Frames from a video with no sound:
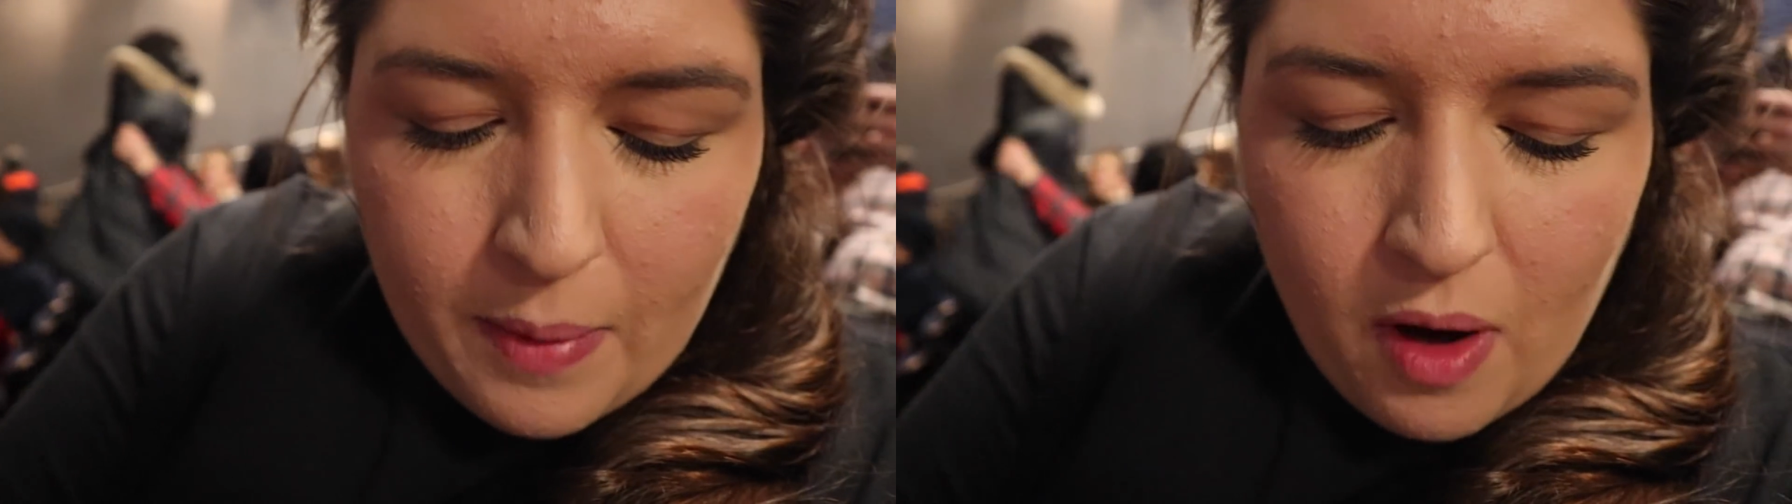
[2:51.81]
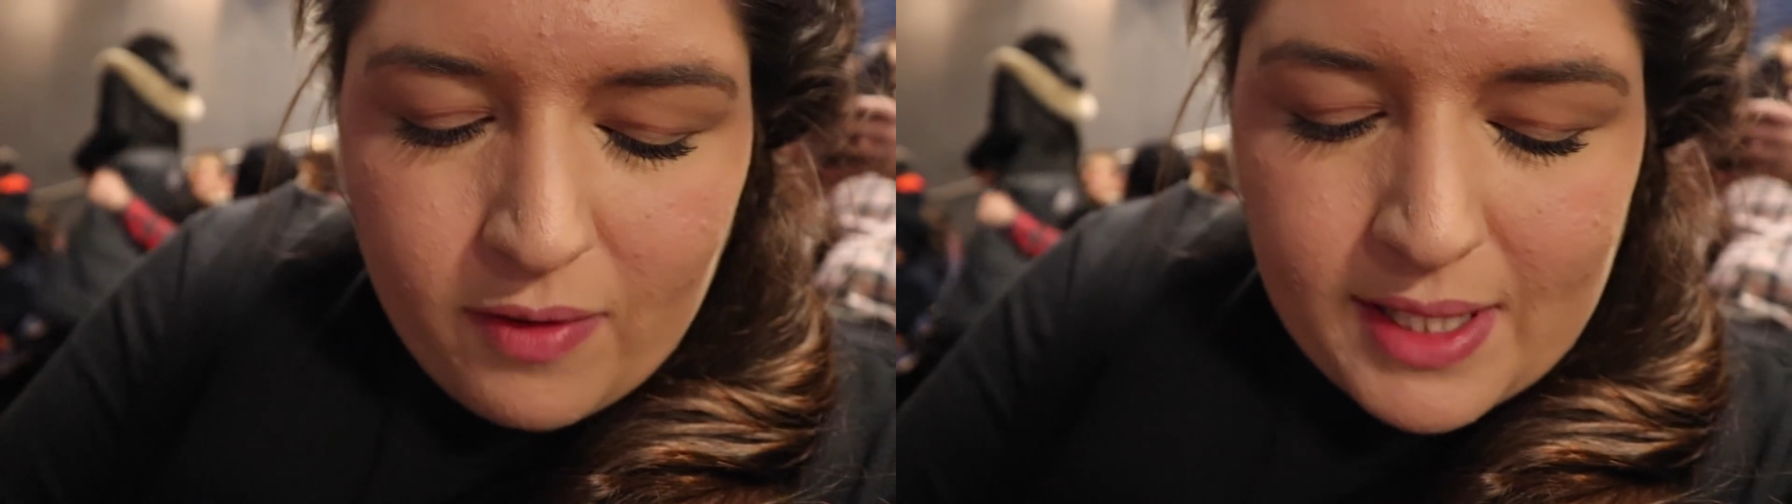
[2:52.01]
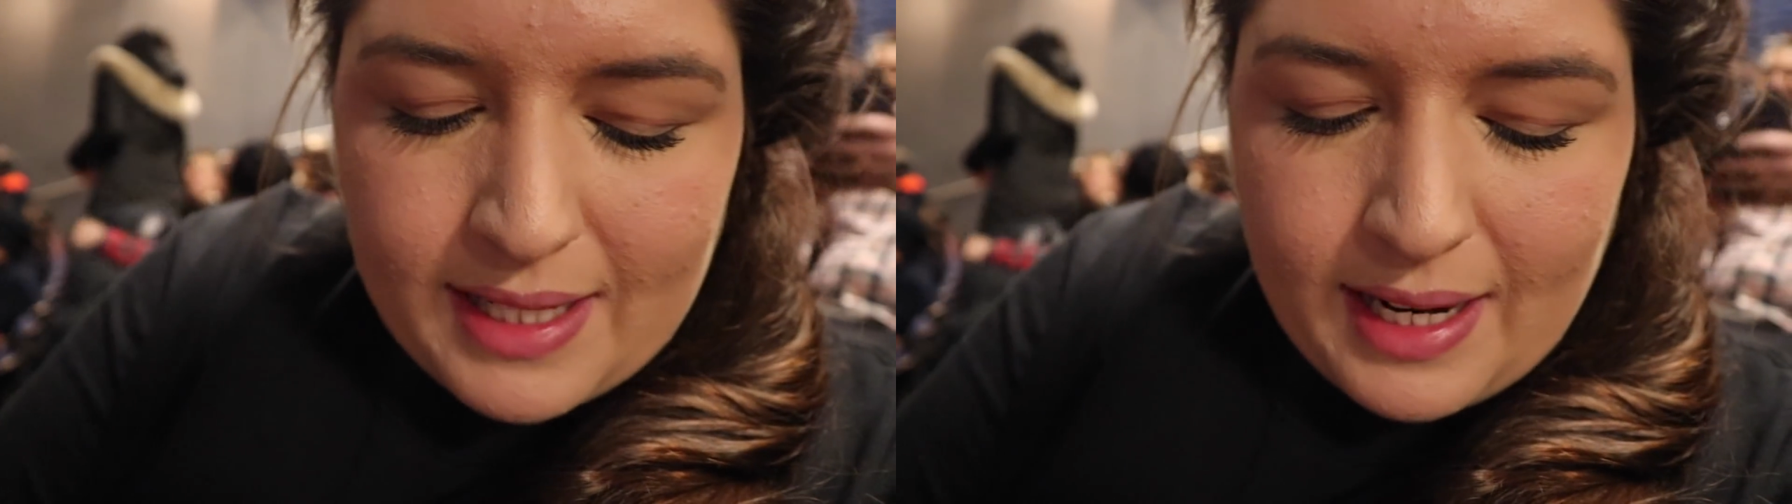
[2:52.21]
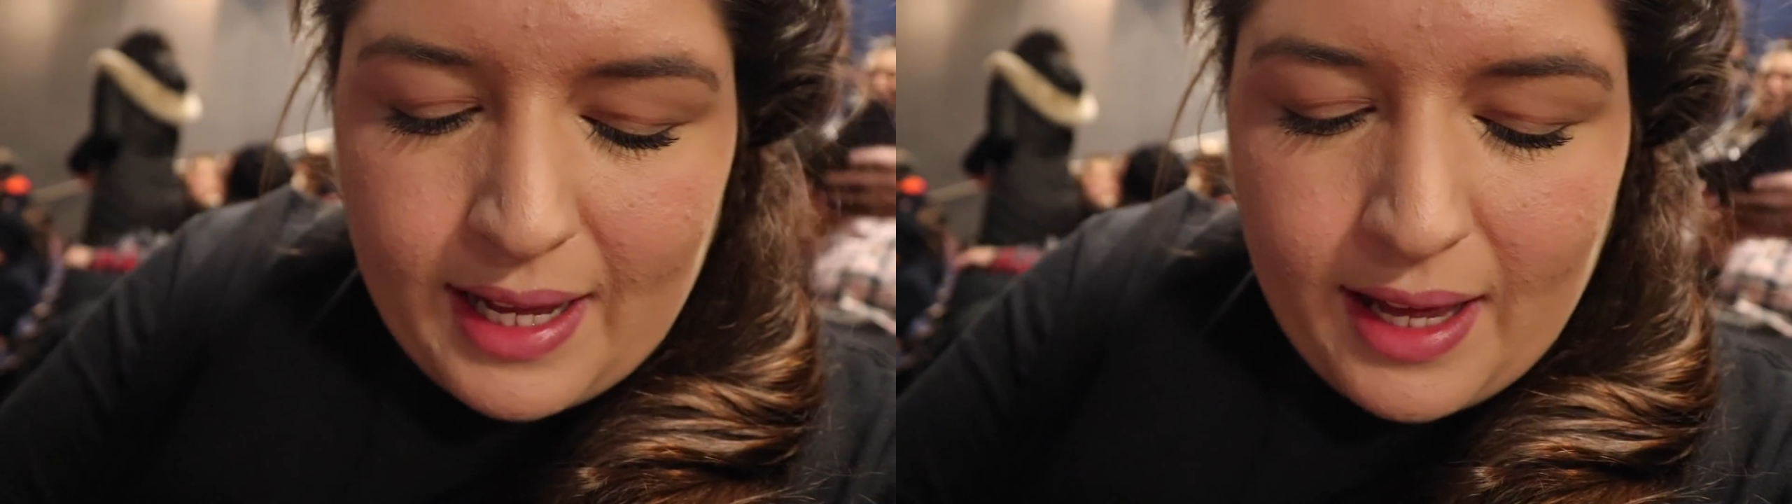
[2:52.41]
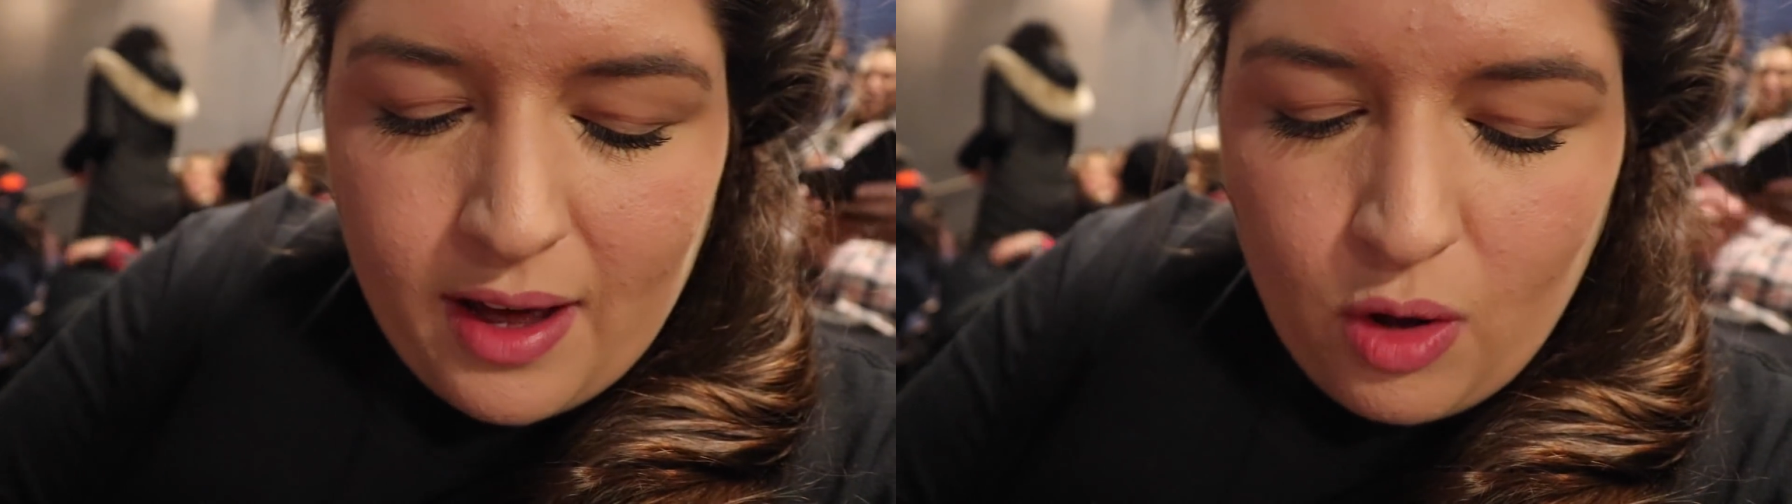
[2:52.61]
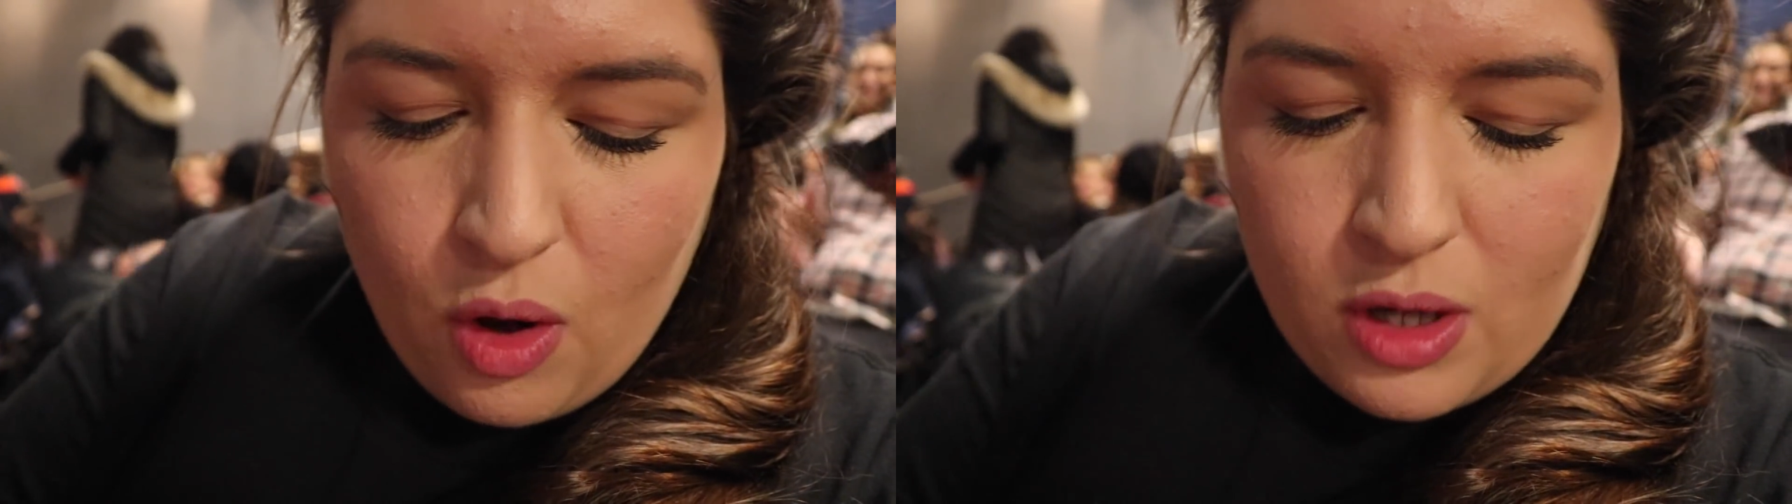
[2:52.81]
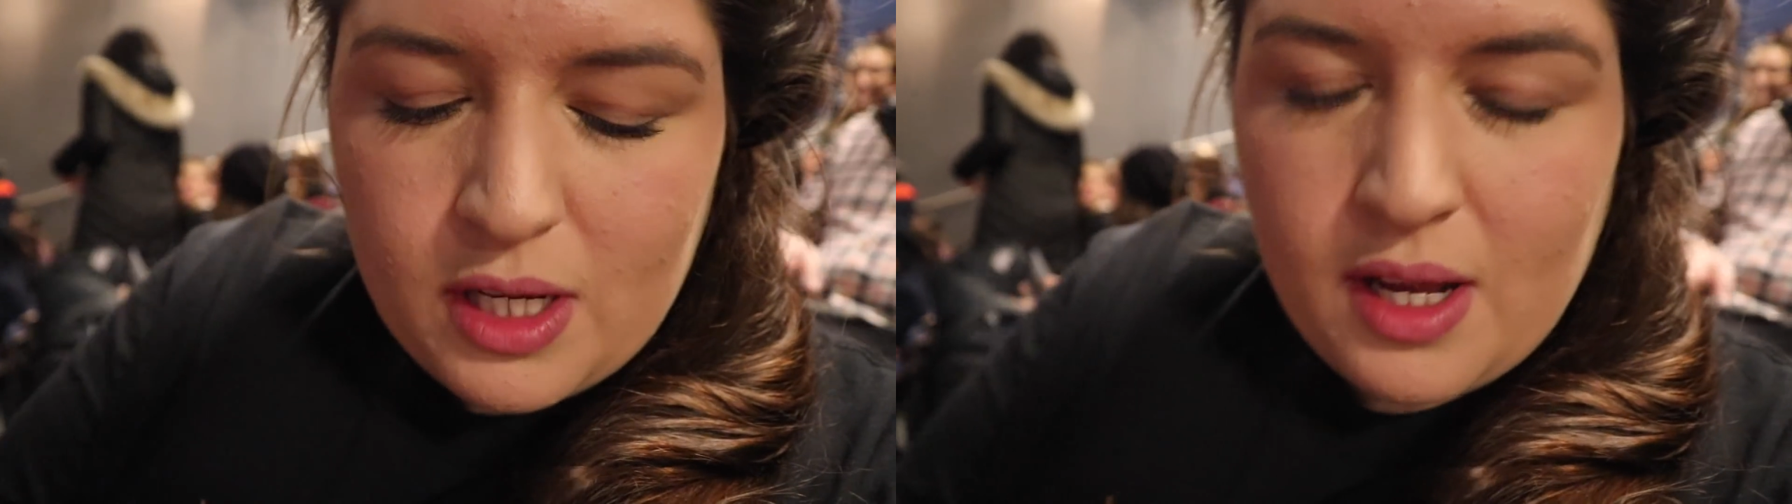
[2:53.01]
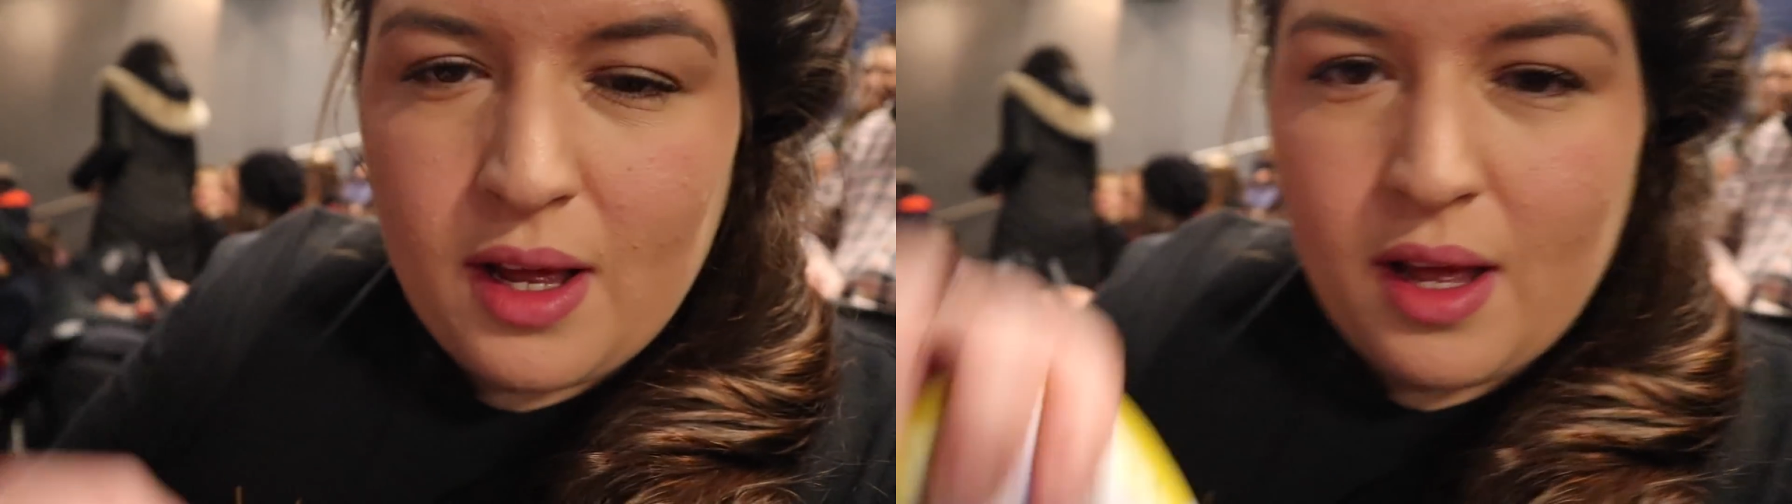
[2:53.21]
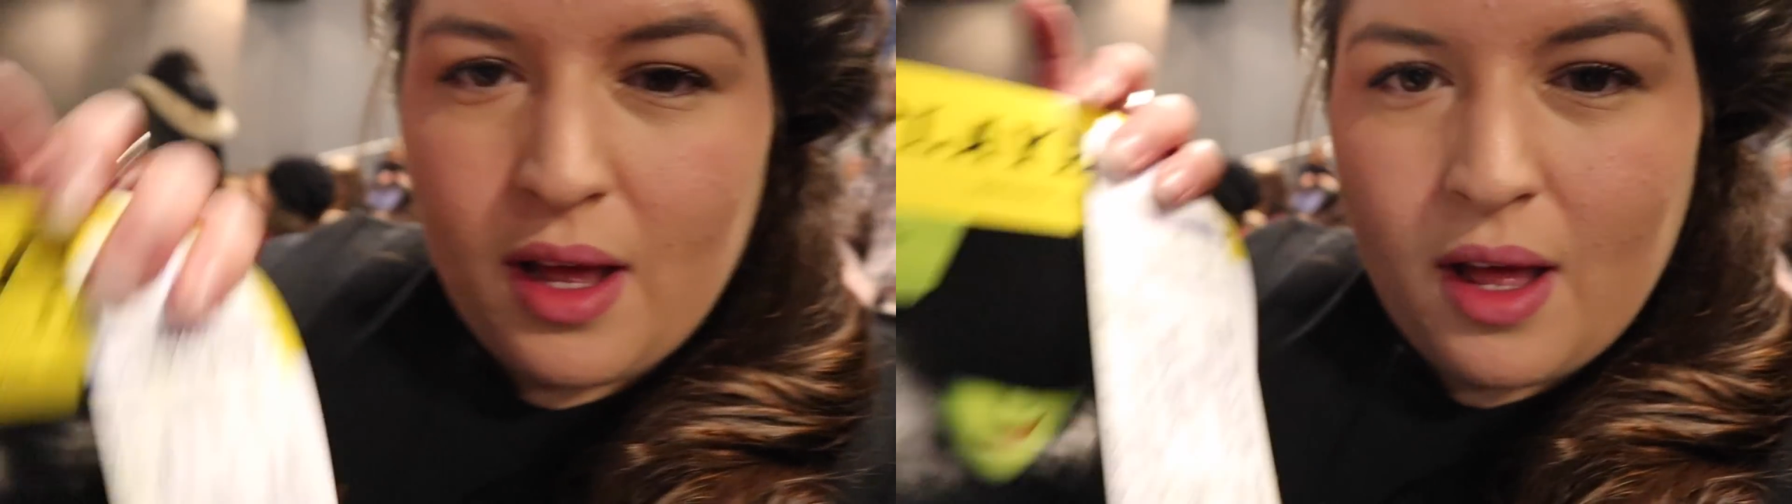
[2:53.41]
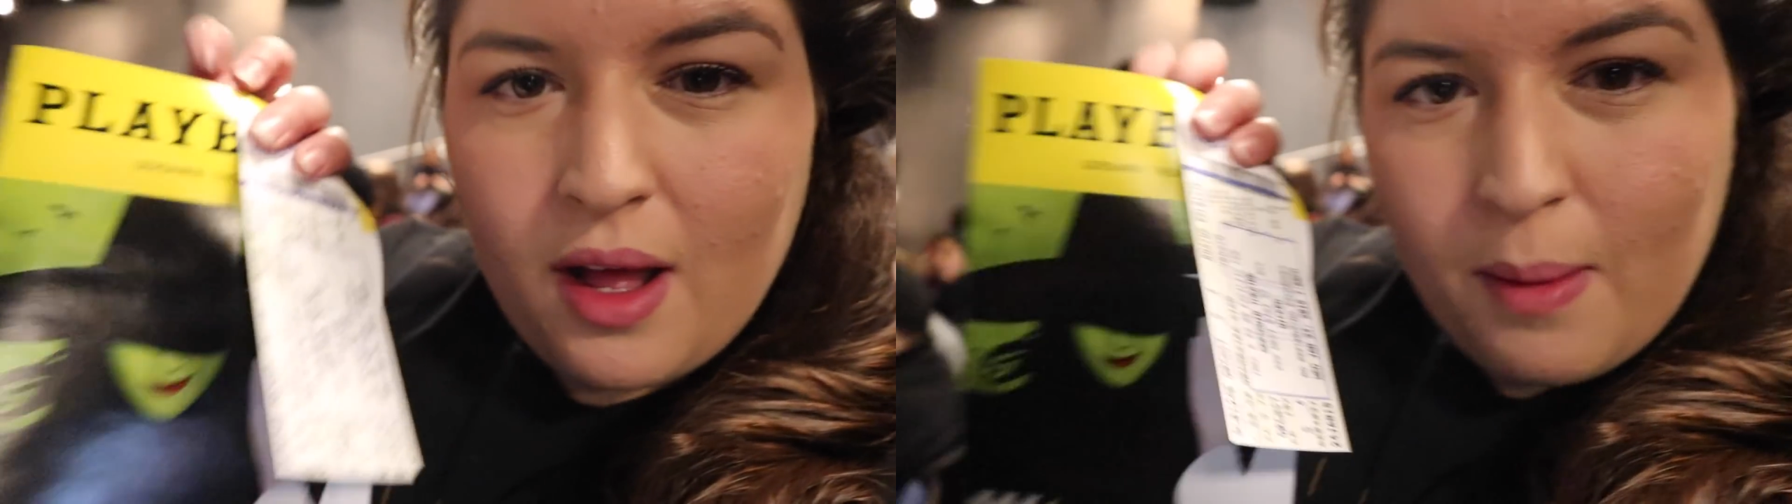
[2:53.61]
Obviously, I got
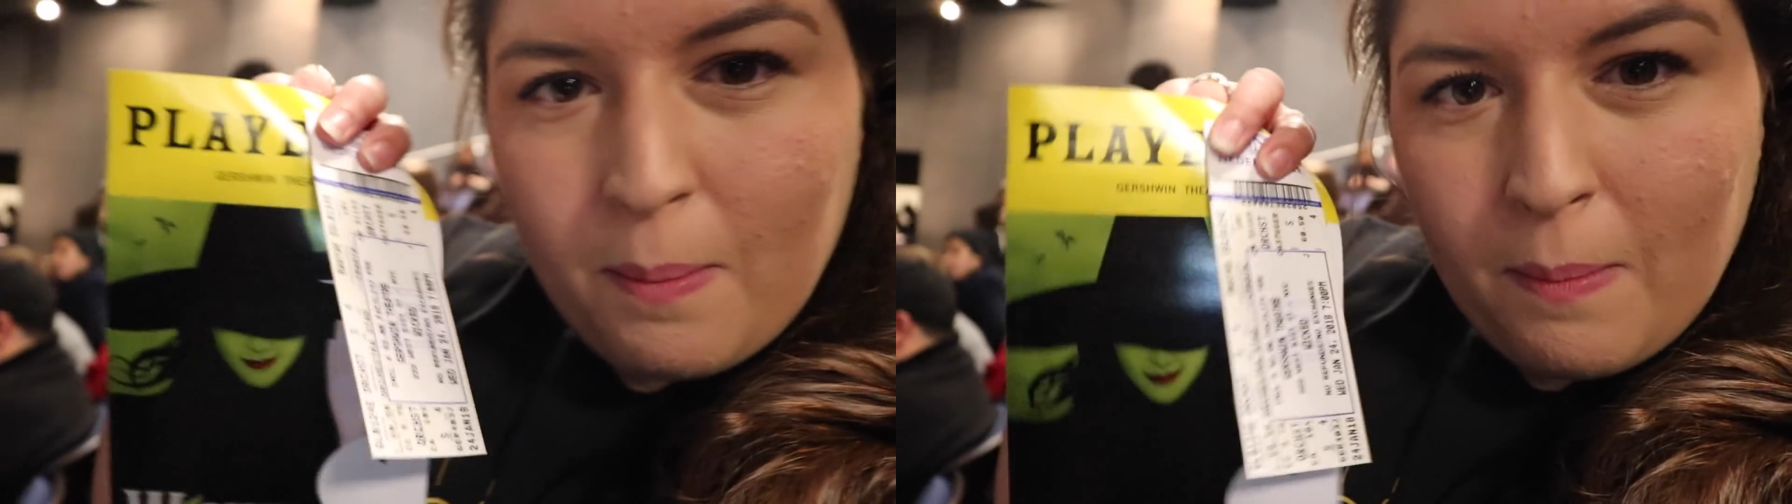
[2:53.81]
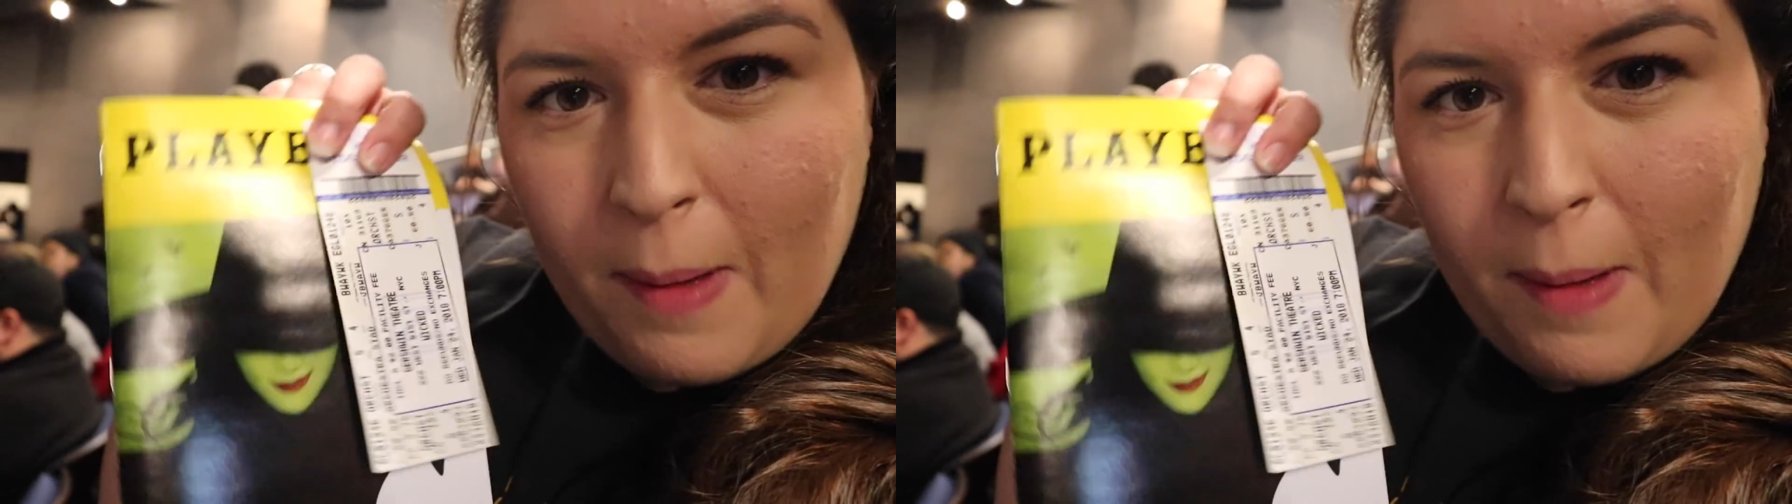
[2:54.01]
my